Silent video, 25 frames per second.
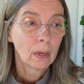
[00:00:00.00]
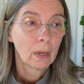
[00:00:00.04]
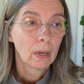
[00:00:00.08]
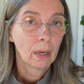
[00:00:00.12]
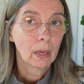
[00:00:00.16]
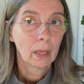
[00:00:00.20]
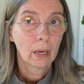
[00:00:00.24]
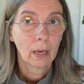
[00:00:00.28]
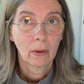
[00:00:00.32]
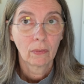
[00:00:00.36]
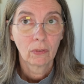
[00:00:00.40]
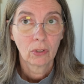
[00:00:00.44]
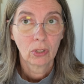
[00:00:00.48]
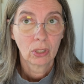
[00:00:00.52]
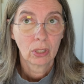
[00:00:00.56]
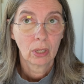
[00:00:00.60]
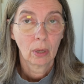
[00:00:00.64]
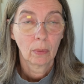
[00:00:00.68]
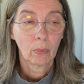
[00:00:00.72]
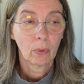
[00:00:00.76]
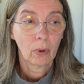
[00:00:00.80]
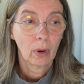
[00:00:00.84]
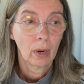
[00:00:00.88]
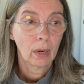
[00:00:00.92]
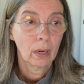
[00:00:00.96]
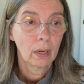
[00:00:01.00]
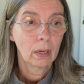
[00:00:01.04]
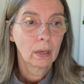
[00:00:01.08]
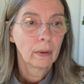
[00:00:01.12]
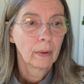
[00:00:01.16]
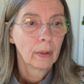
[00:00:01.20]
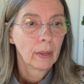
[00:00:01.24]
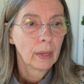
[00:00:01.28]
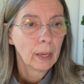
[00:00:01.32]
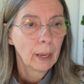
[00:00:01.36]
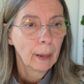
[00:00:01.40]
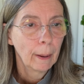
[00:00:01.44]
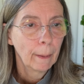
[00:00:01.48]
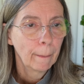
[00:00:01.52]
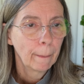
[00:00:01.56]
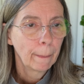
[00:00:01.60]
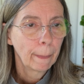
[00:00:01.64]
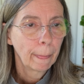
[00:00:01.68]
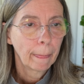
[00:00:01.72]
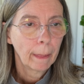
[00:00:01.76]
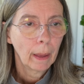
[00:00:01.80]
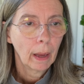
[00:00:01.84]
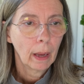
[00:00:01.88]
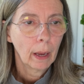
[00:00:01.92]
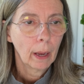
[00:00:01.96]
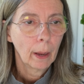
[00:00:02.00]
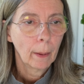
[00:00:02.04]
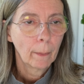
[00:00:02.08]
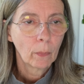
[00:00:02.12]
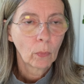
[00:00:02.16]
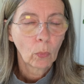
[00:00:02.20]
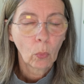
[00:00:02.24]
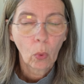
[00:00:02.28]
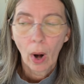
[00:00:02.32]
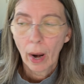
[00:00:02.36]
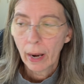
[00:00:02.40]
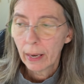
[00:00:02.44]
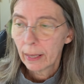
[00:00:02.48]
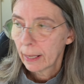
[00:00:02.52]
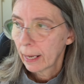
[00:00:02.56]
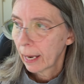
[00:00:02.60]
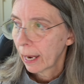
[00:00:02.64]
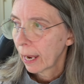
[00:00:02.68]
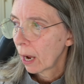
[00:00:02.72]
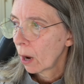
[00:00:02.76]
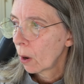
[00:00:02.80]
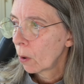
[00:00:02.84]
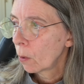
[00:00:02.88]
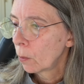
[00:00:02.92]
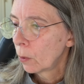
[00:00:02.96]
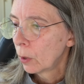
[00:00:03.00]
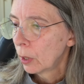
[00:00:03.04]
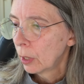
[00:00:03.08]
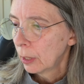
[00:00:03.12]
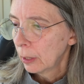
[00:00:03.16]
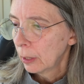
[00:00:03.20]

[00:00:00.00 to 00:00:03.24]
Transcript: and I've just upgraded. Right now,